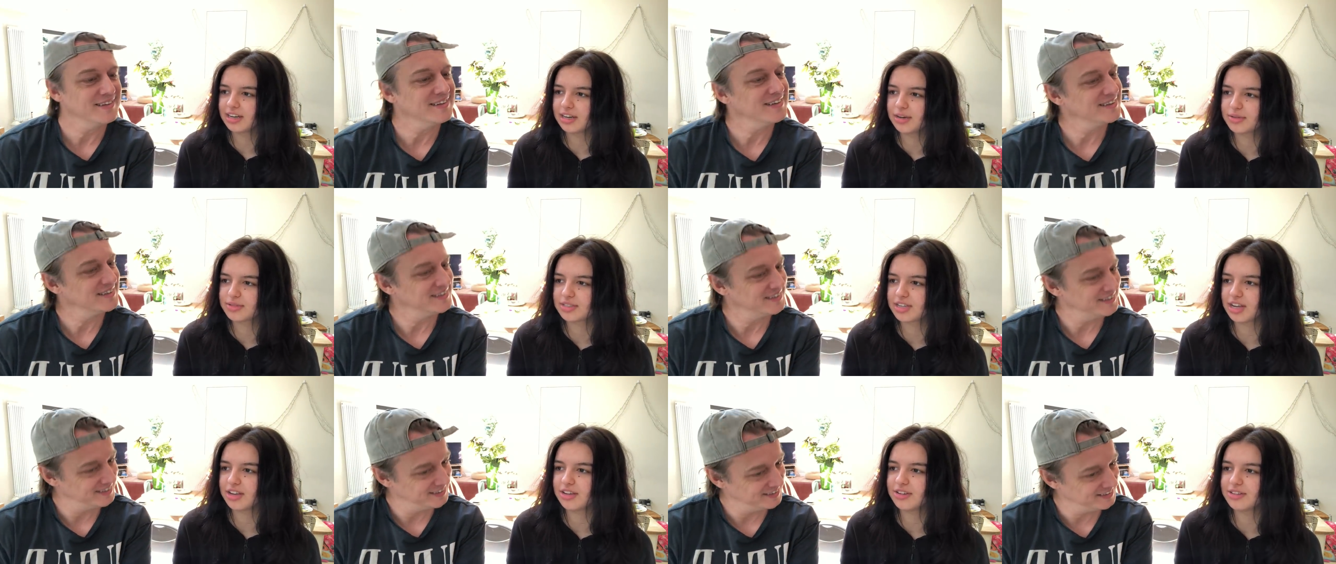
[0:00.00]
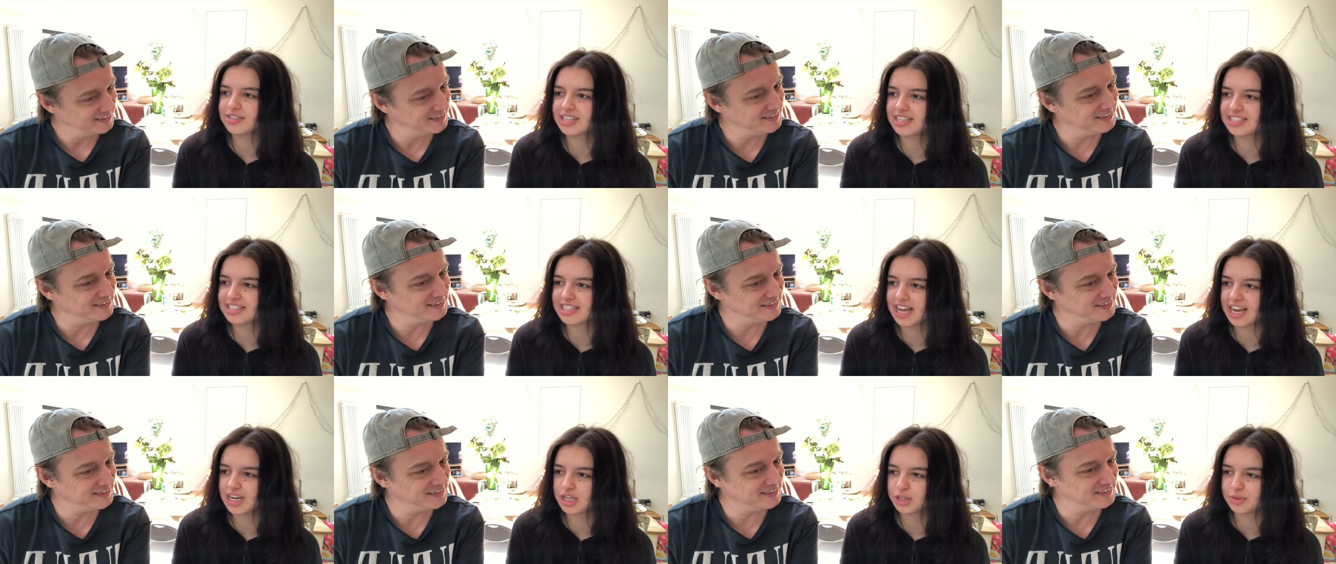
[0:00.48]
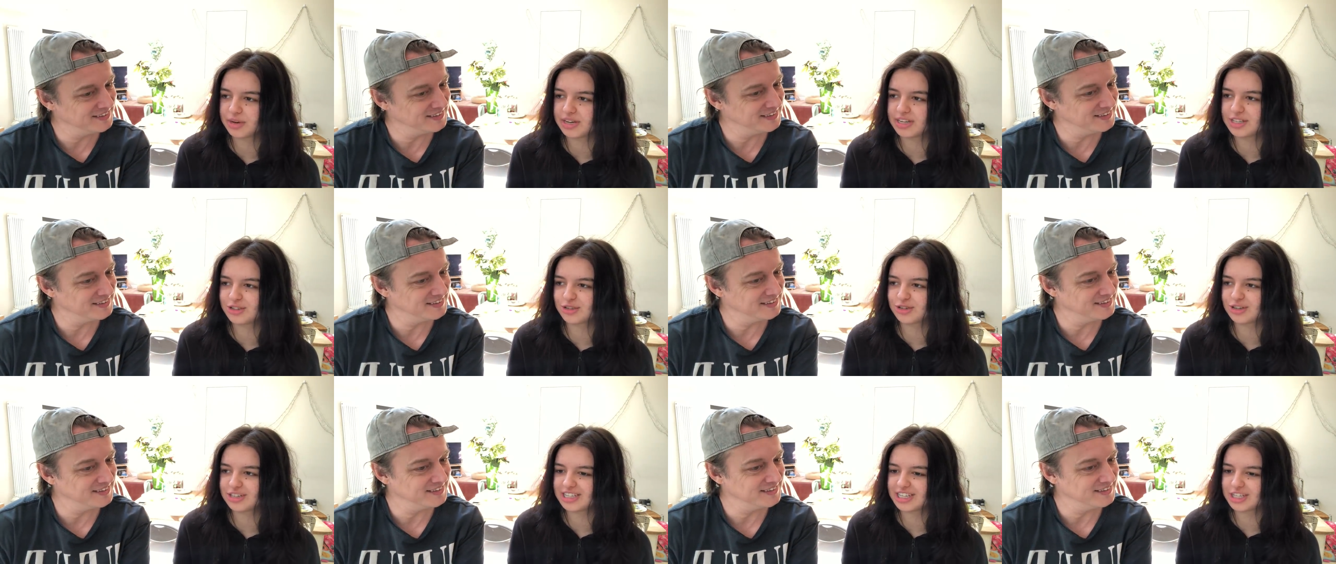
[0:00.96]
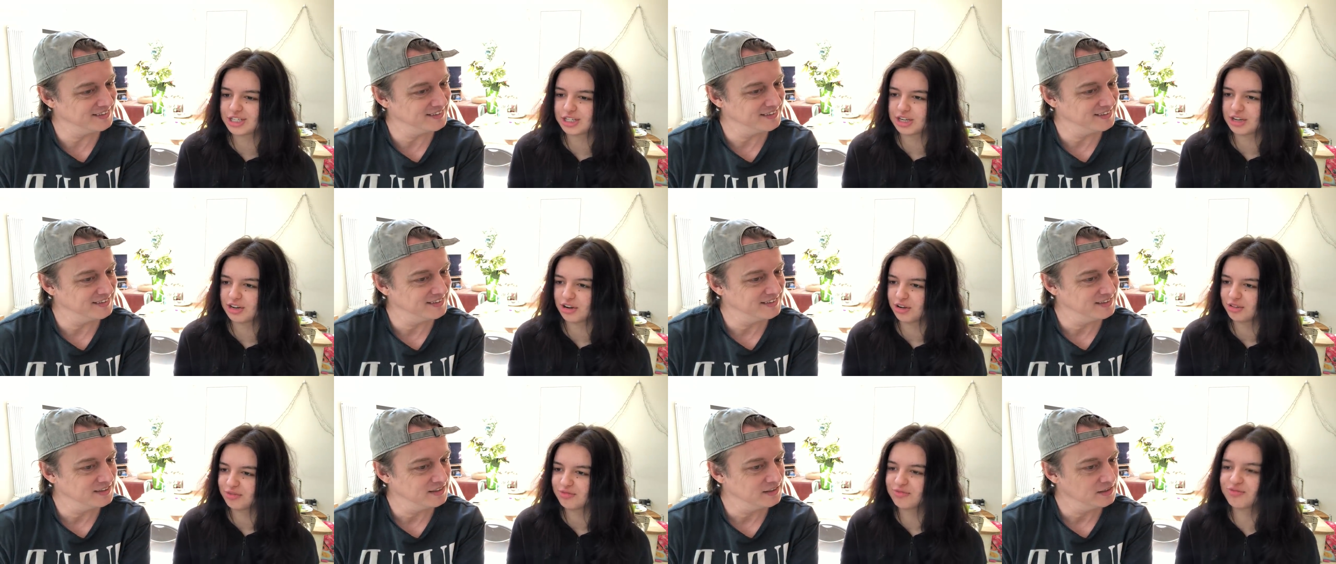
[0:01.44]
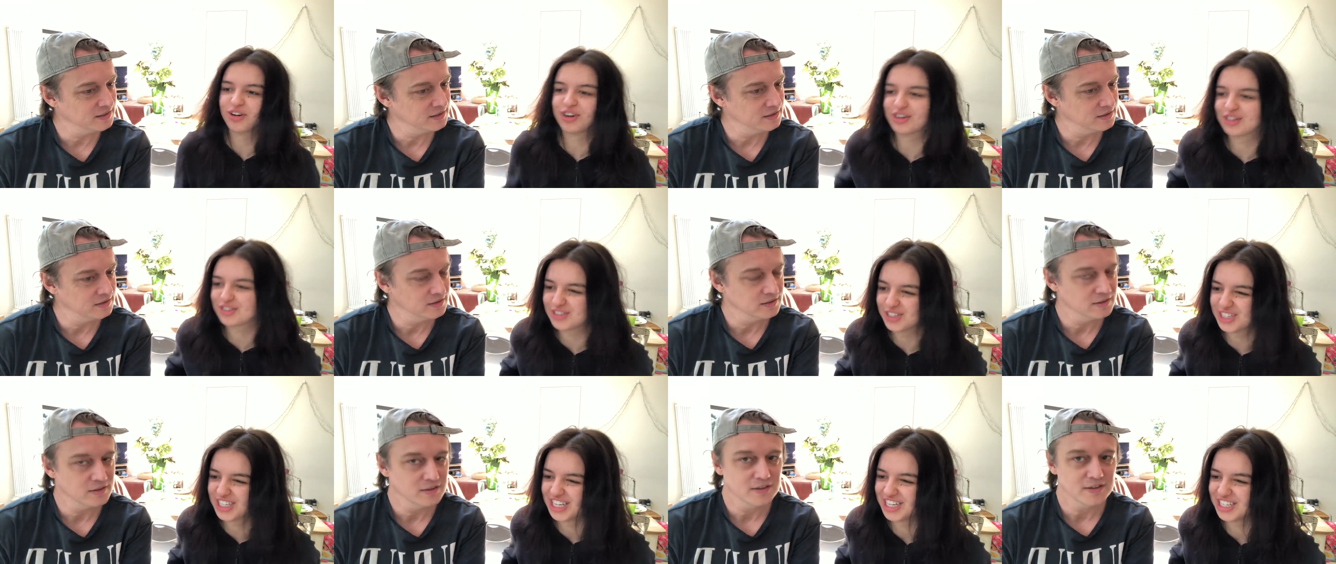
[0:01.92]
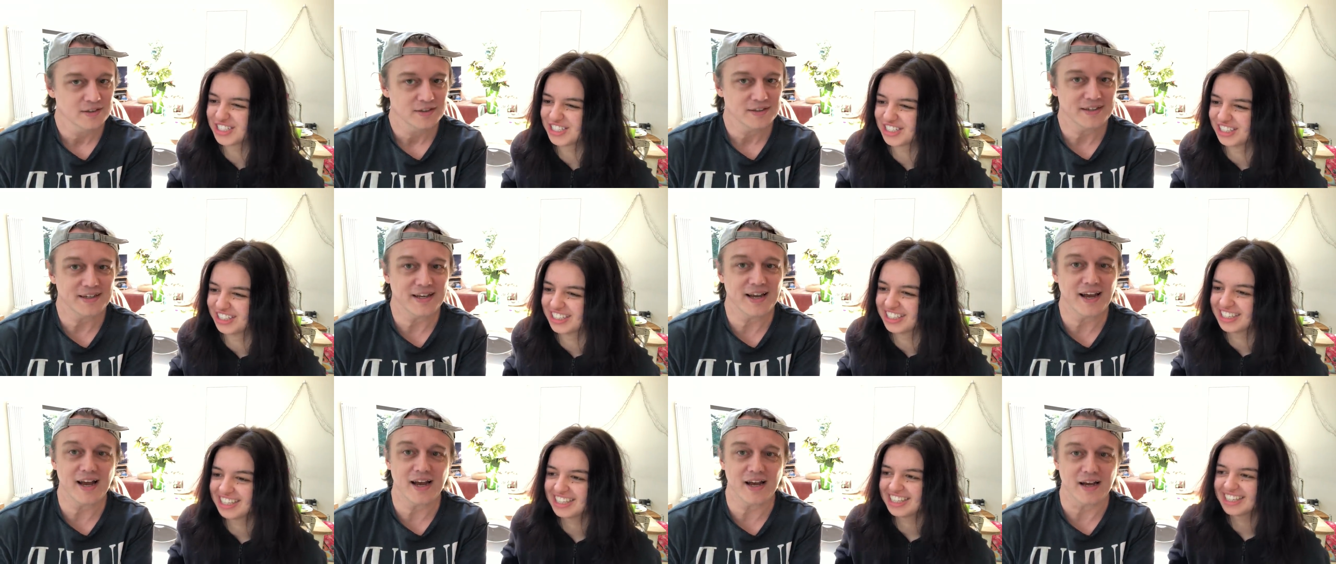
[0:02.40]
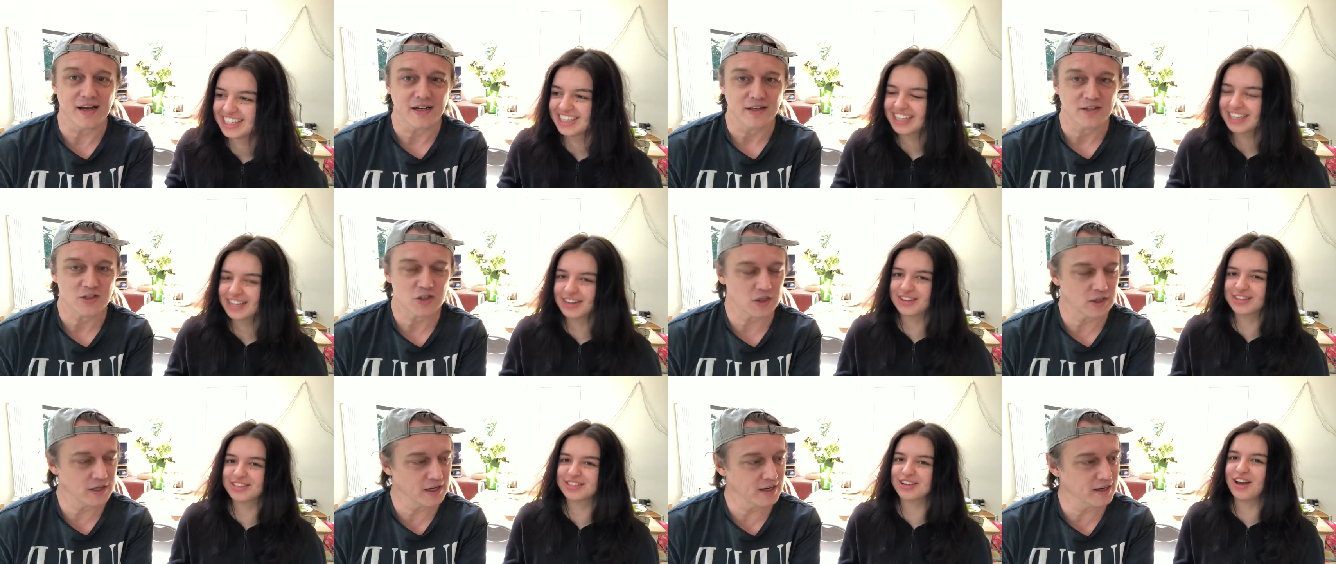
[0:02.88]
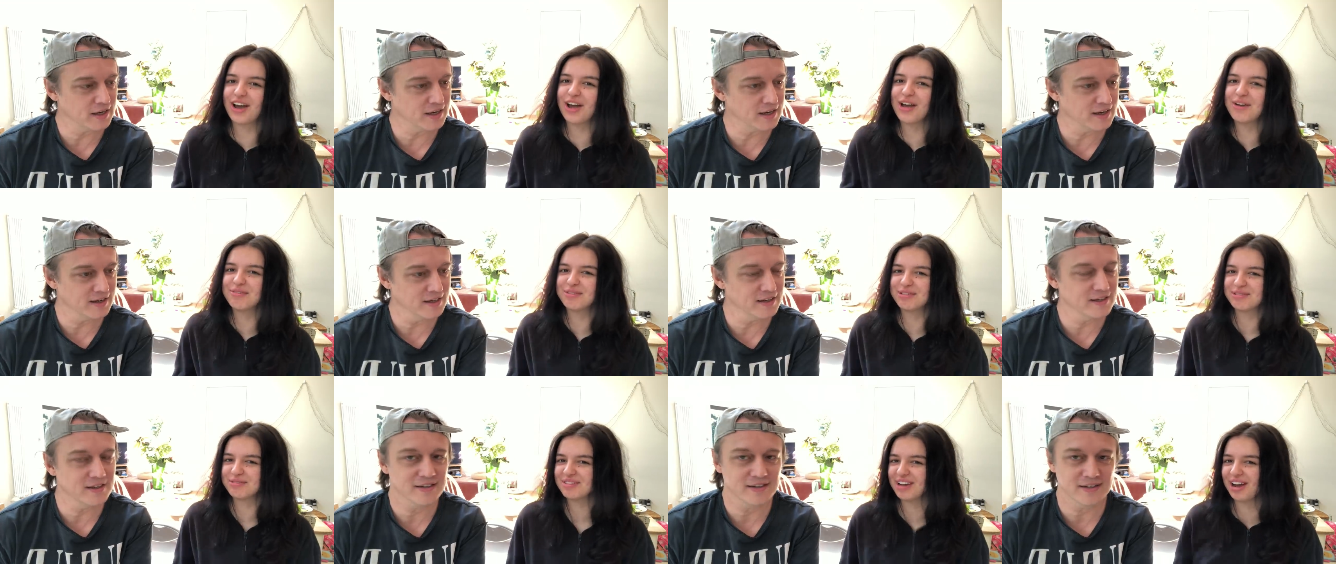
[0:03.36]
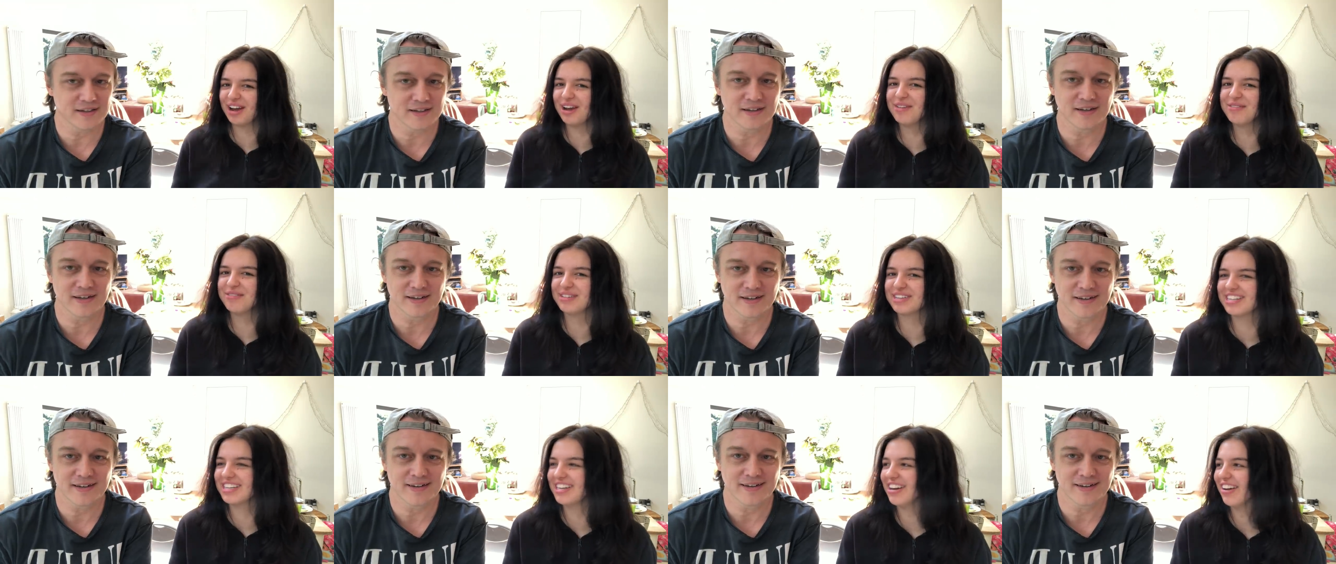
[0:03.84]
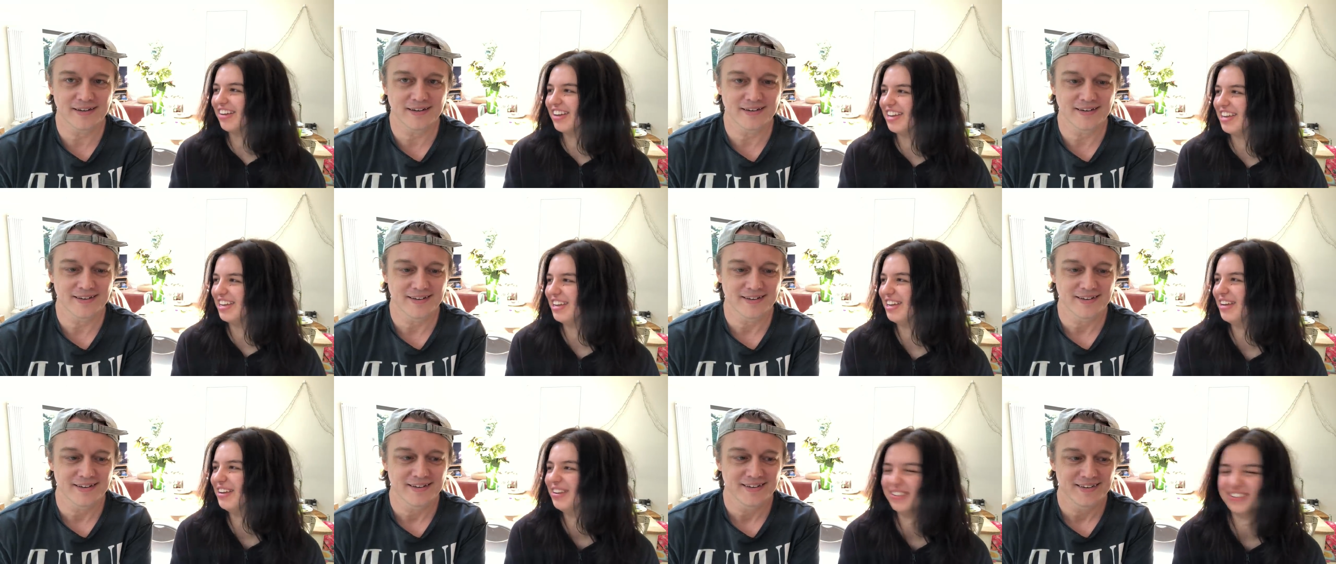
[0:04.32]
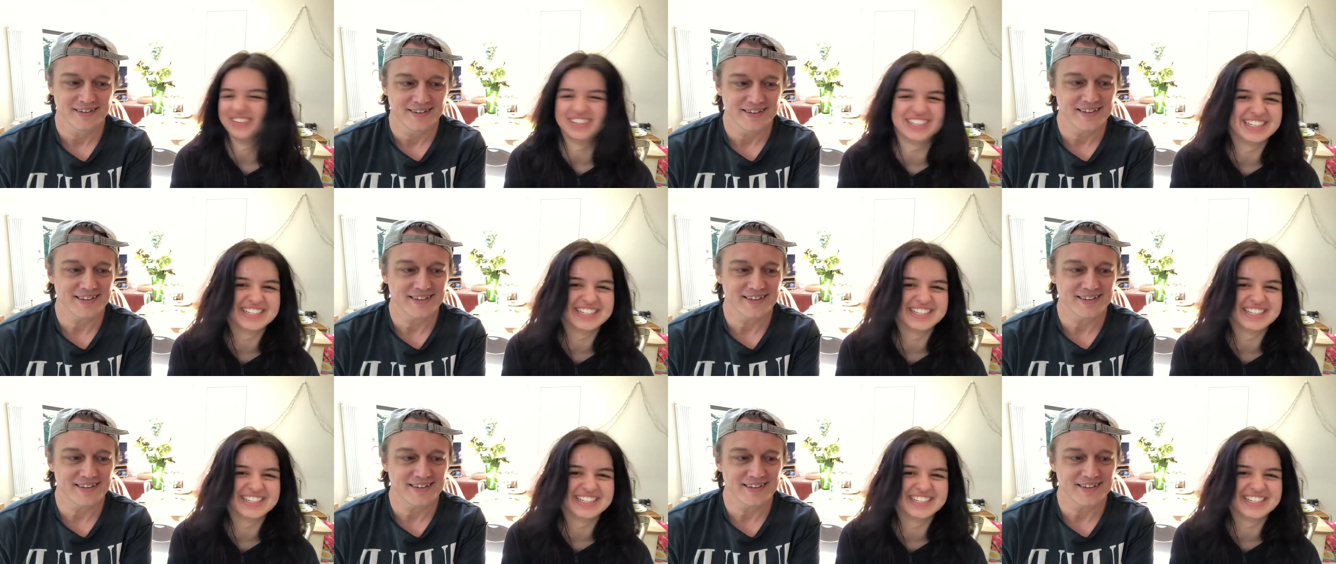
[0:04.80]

Speaker 1: And he was like, who says that? She went, it's tradition. He goes, fuck tradition. Yeah. Because so goes, it, I would, I would knight you